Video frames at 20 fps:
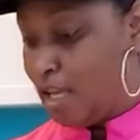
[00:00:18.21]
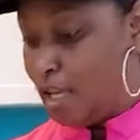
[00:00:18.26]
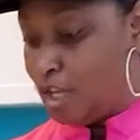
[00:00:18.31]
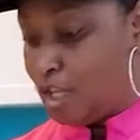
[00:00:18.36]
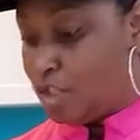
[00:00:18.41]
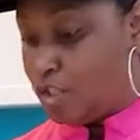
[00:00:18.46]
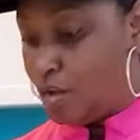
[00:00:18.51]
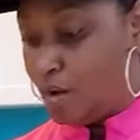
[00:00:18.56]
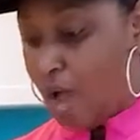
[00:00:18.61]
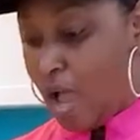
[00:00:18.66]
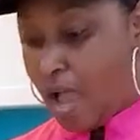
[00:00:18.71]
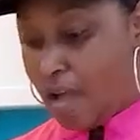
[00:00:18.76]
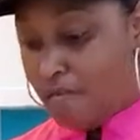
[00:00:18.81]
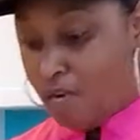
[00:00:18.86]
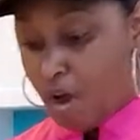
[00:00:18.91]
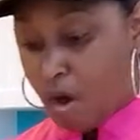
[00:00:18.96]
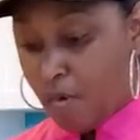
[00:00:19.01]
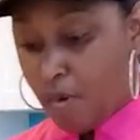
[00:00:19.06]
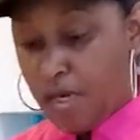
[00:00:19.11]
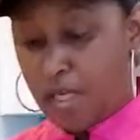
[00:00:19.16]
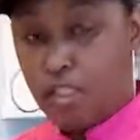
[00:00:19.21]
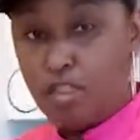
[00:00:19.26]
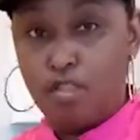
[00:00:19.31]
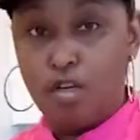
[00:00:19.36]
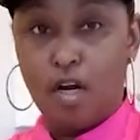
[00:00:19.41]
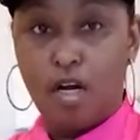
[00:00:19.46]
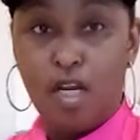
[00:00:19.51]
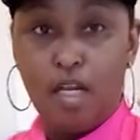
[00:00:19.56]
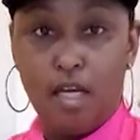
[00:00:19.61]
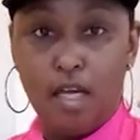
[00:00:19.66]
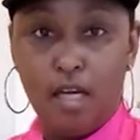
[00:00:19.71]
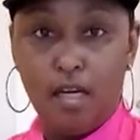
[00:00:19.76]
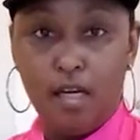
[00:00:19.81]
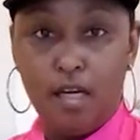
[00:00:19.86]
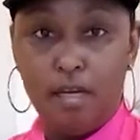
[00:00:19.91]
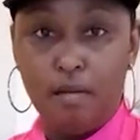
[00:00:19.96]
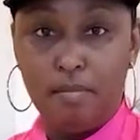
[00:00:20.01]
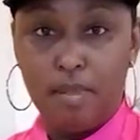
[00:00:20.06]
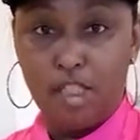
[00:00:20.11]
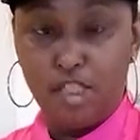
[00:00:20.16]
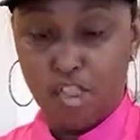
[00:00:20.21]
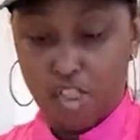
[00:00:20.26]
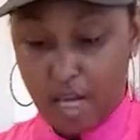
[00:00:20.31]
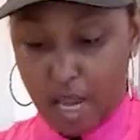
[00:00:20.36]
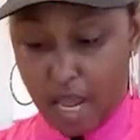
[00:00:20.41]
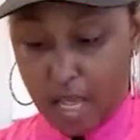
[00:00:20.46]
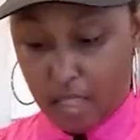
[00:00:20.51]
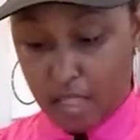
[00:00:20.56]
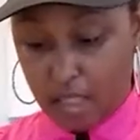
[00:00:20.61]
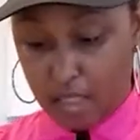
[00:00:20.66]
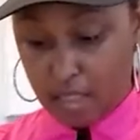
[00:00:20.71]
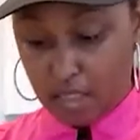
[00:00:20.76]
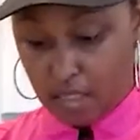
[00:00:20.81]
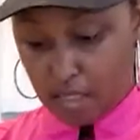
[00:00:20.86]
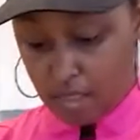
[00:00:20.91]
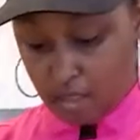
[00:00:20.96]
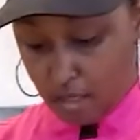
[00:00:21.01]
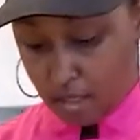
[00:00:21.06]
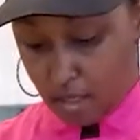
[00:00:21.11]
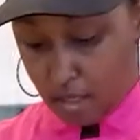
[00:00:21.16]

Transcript: So I've already started cutting up the shallots.